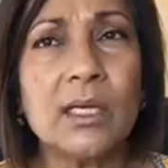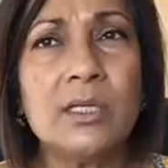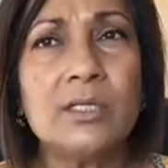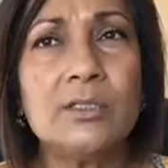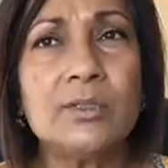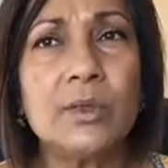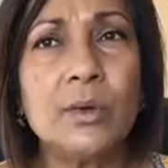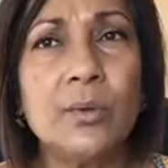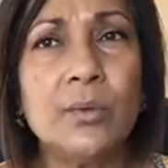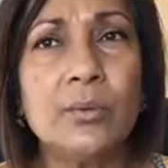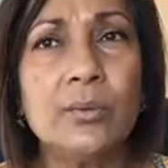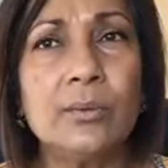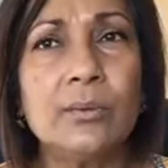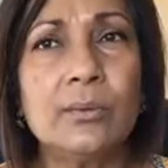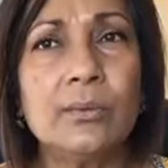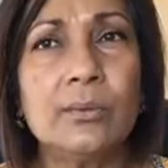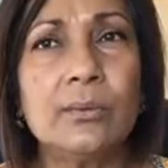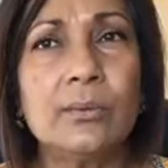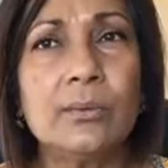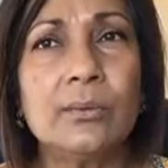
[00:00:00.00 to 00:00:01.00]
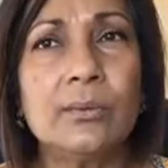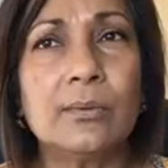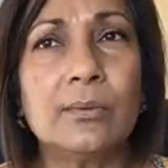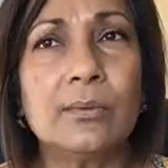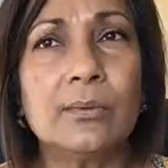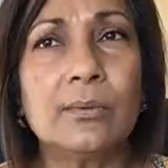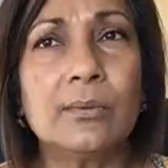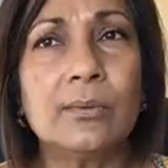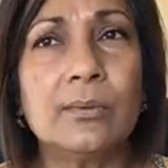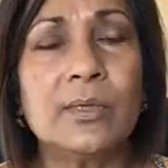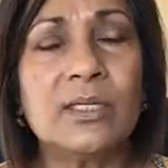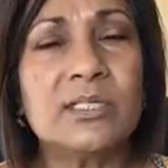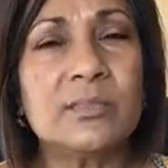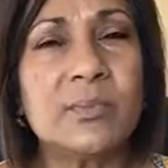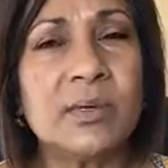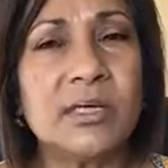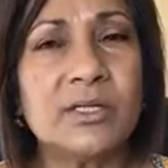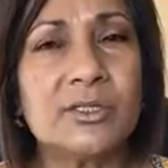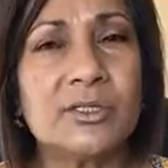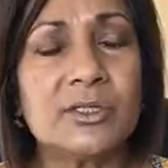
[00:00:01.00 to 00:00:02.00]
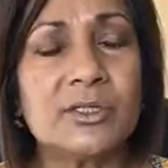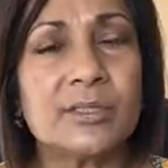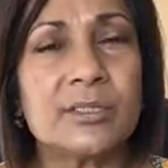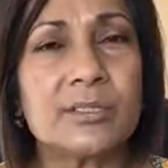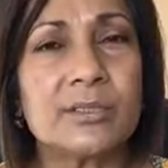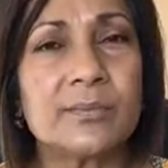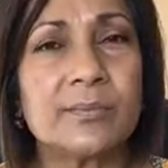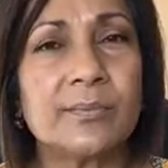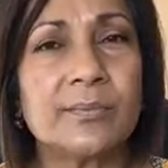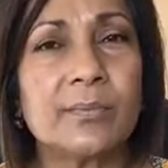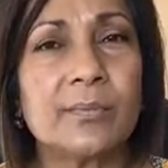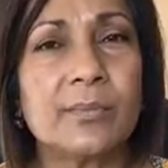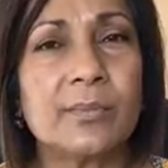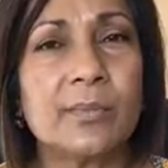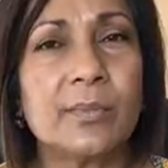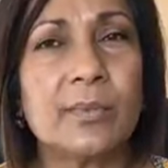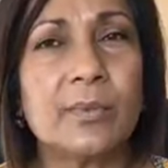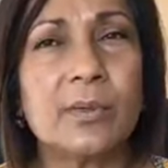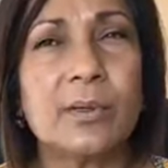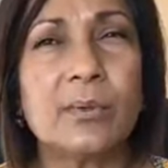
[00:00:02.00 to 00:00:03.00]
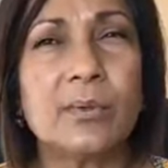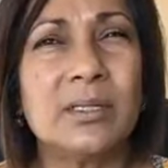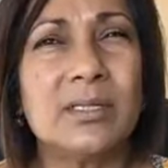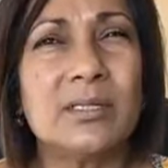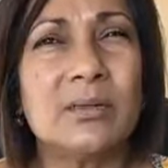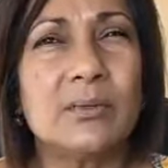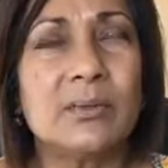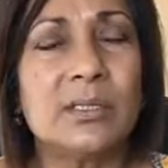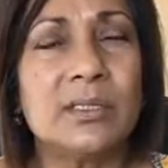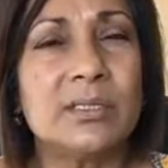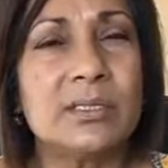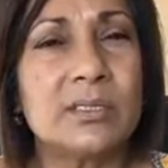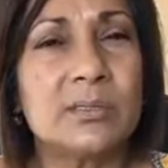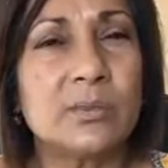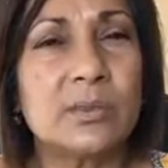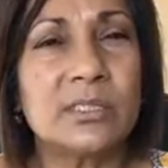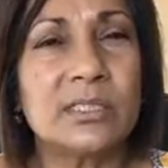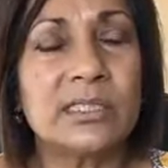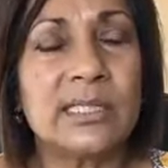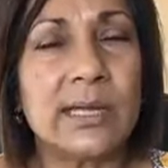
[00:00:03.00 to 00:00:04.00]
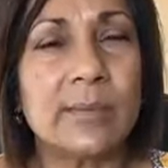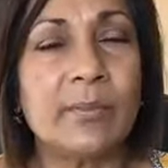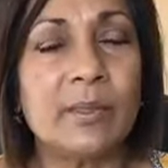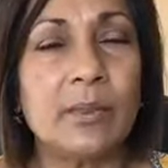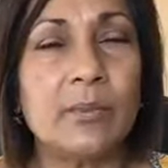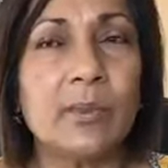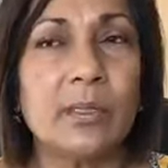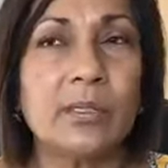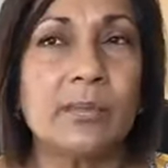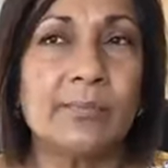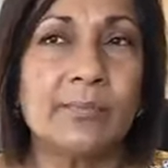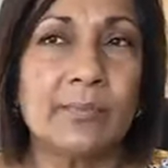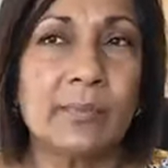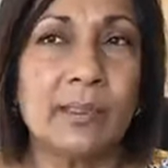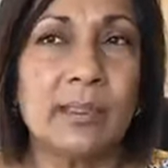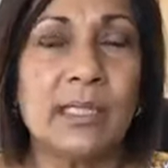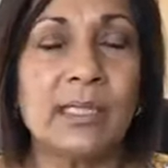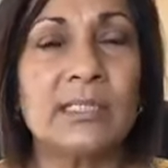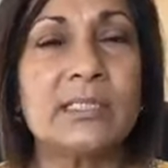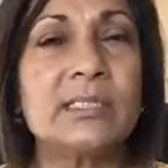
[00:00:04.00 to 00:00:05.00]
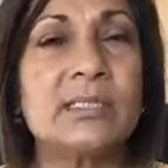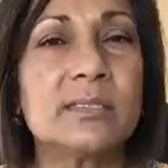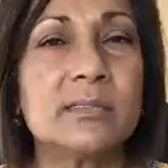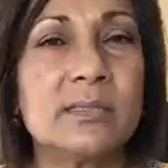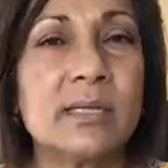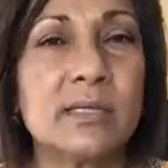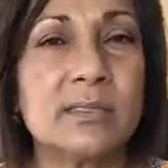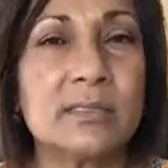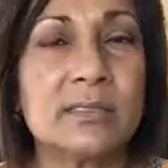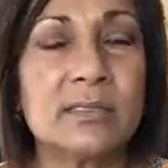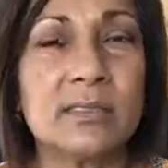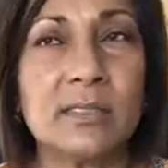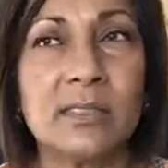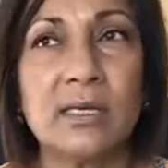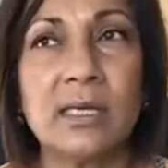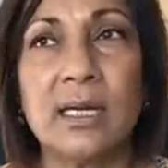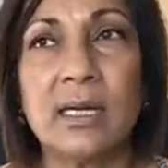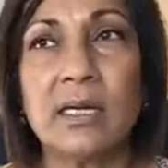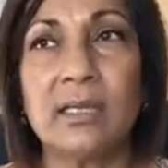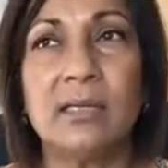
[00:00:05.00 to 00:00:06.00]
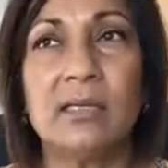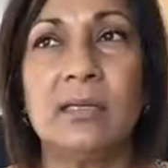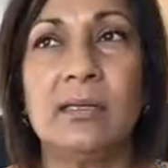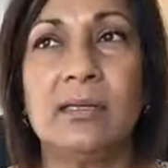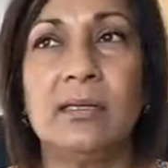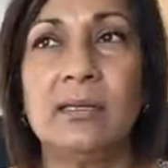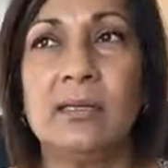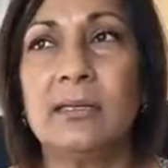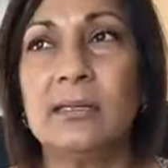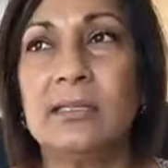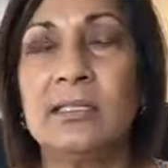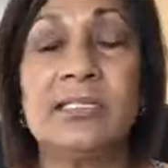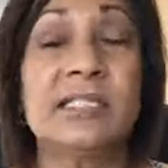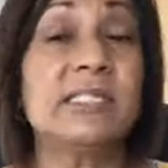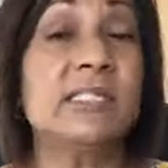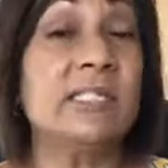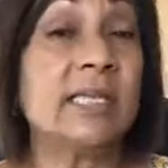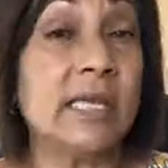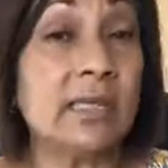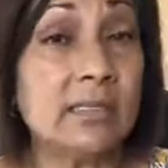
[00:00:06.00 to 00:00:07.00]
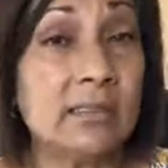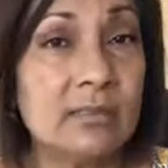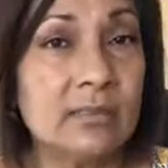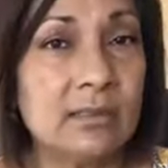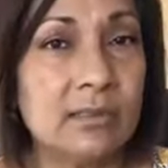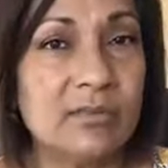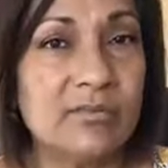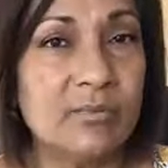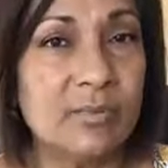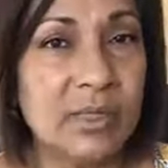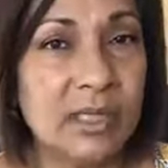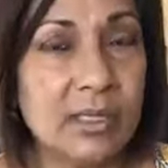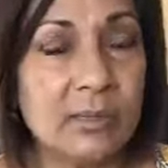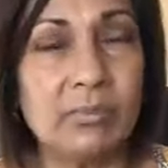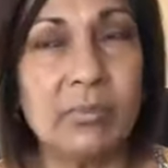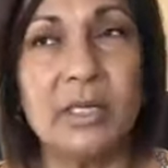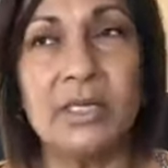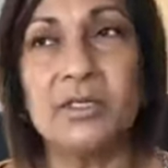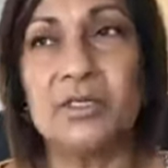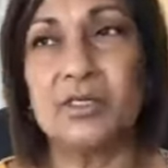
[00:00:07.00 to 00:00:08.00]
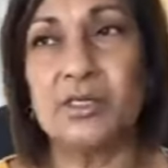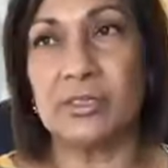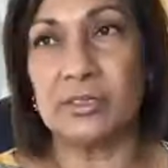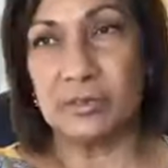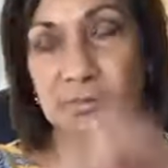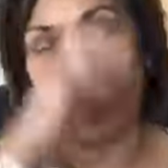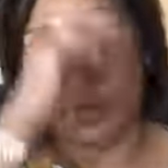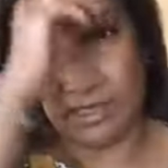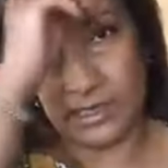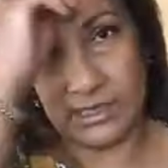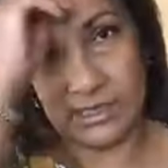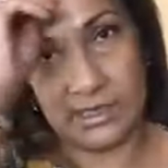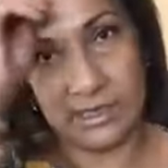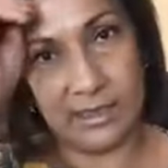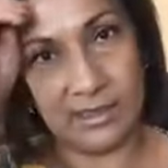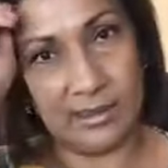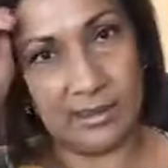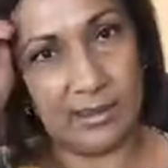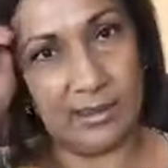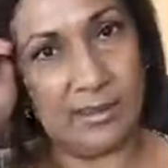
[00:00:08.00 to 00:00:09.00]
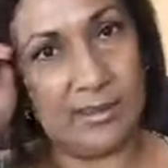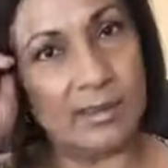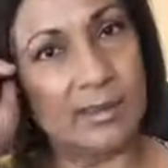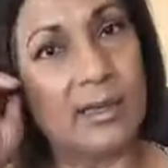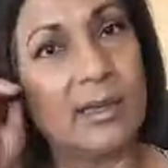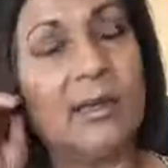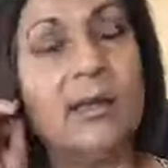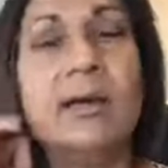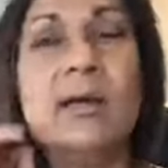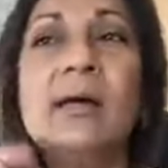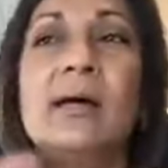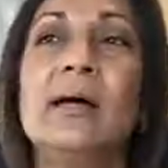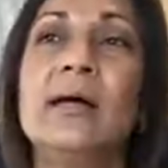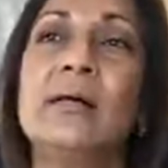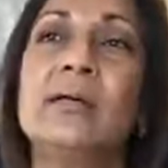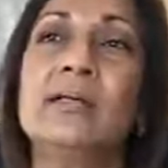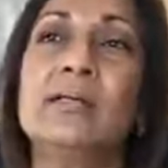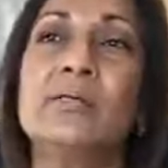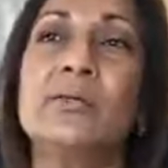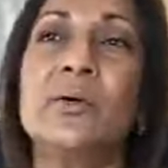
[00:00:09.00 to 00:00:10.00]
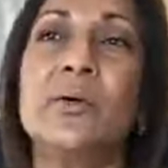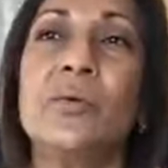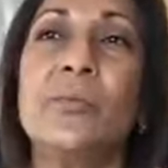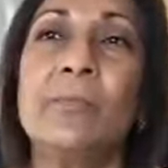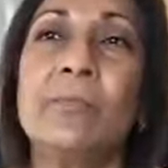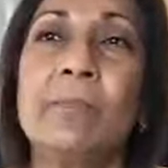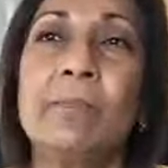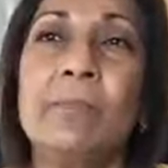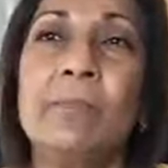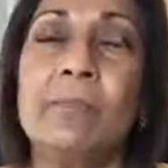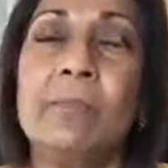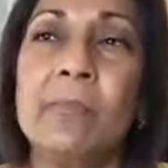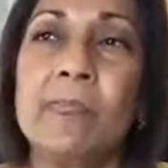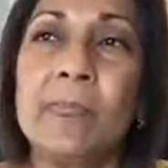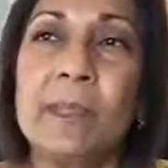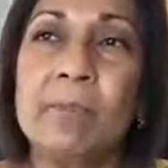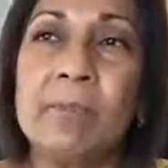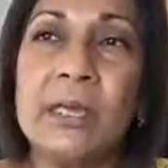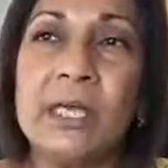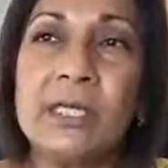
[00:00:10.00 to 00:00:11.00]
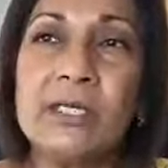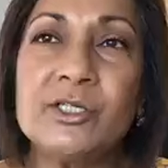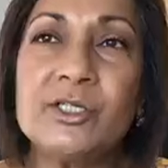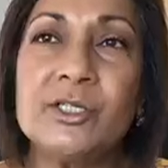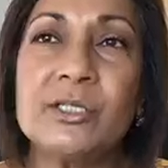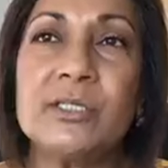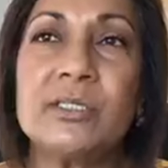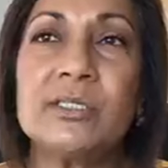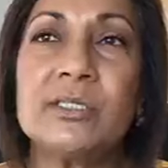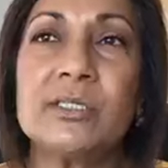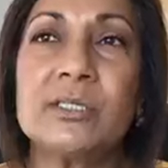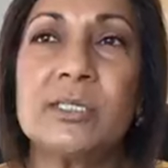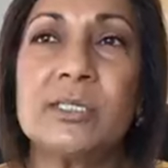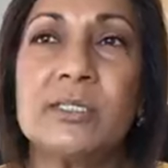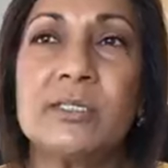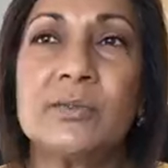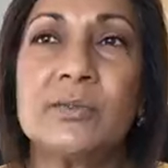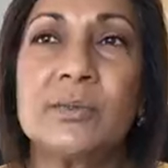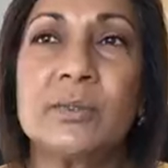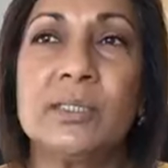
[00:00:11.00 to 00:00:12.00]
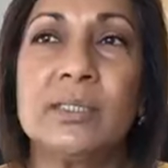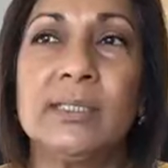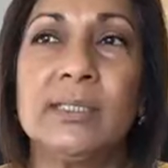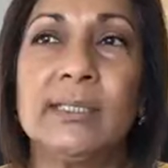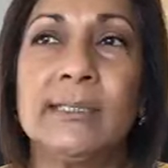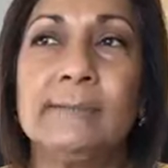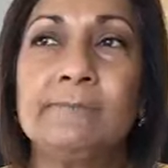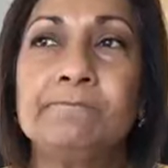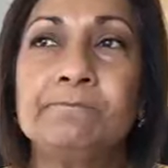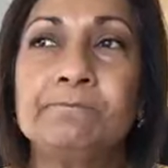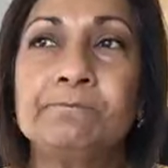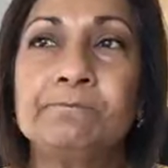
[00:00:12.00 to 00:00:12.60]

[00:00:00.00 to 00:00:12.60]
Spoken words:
So, what's patience? What does that mean? Well, that's the state of being patient, practicing. So, patience is really